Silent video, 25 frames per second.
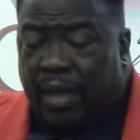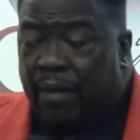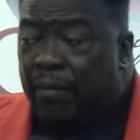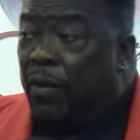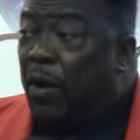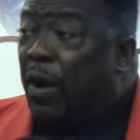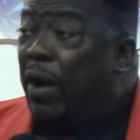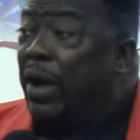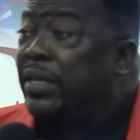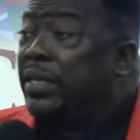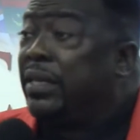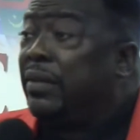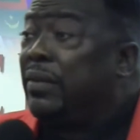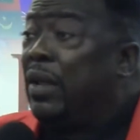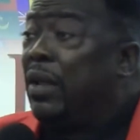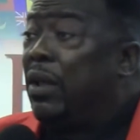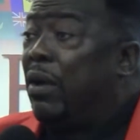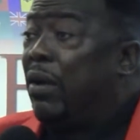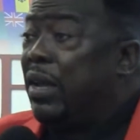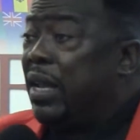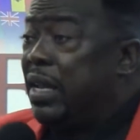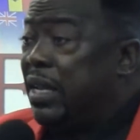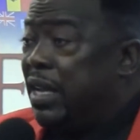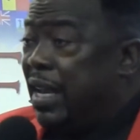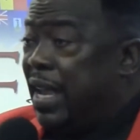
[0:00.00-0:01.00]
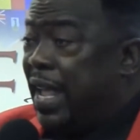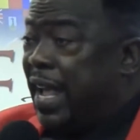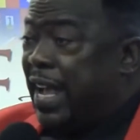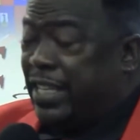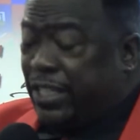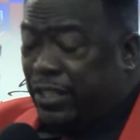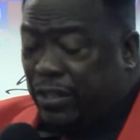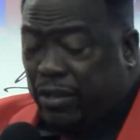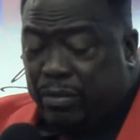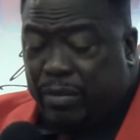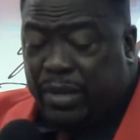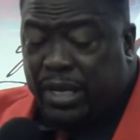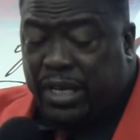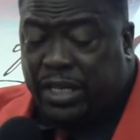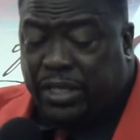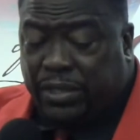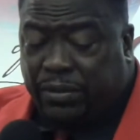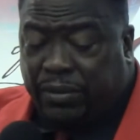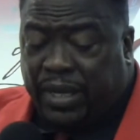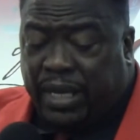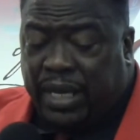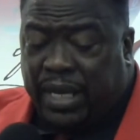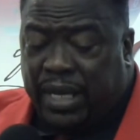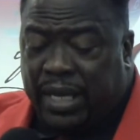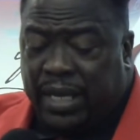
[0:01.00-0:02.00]
Voice of the Lord International
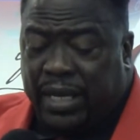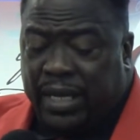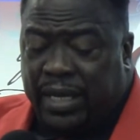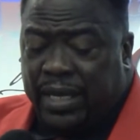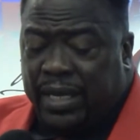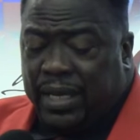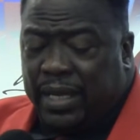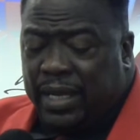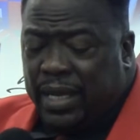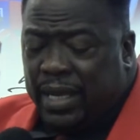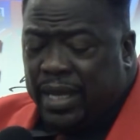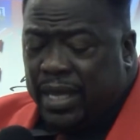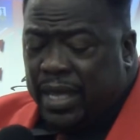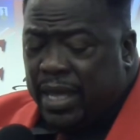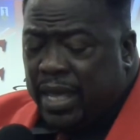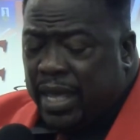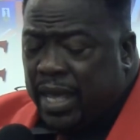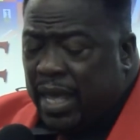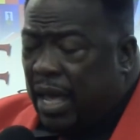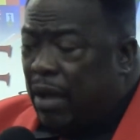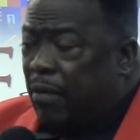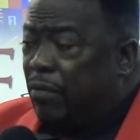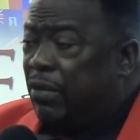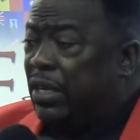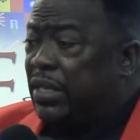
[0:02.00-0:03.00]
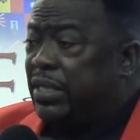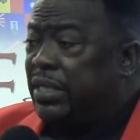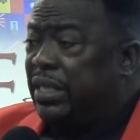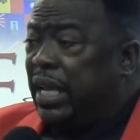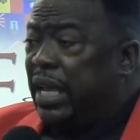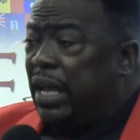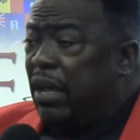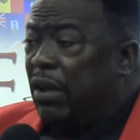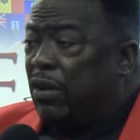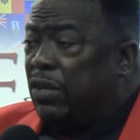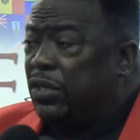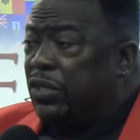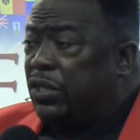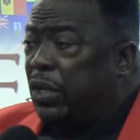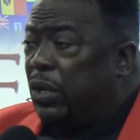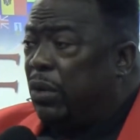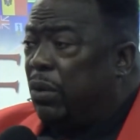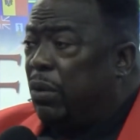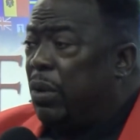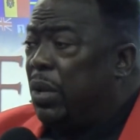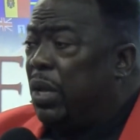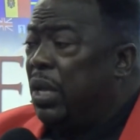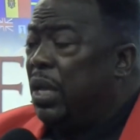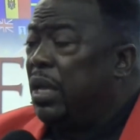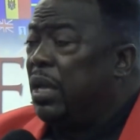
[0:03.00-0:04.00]
Ministry. I want to say
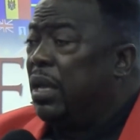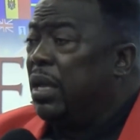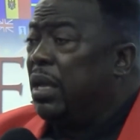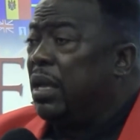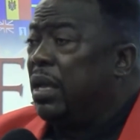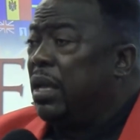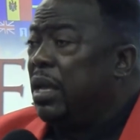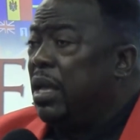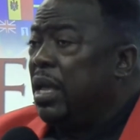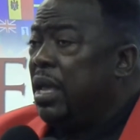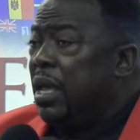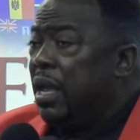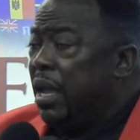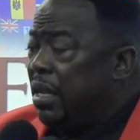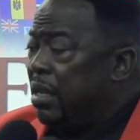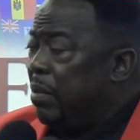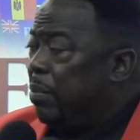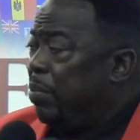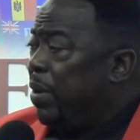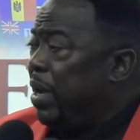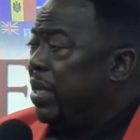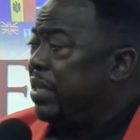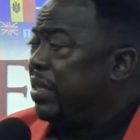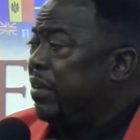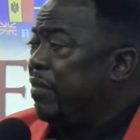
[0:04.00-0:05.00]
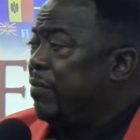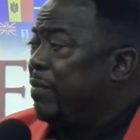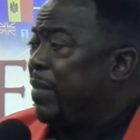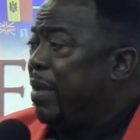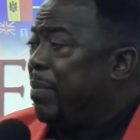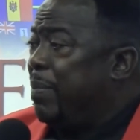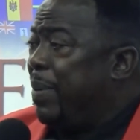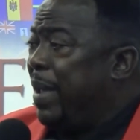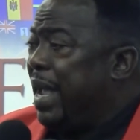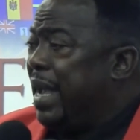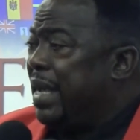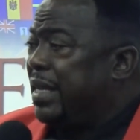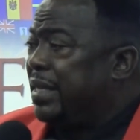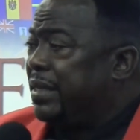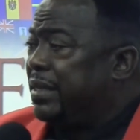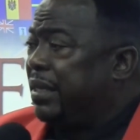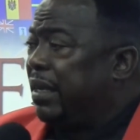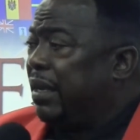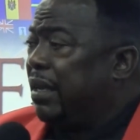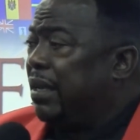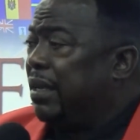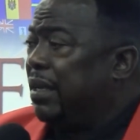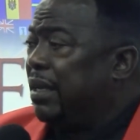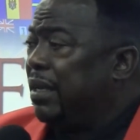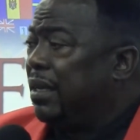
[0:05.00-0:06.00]
also, in the presence of my
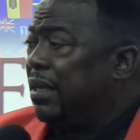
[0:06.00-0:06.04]
pastor,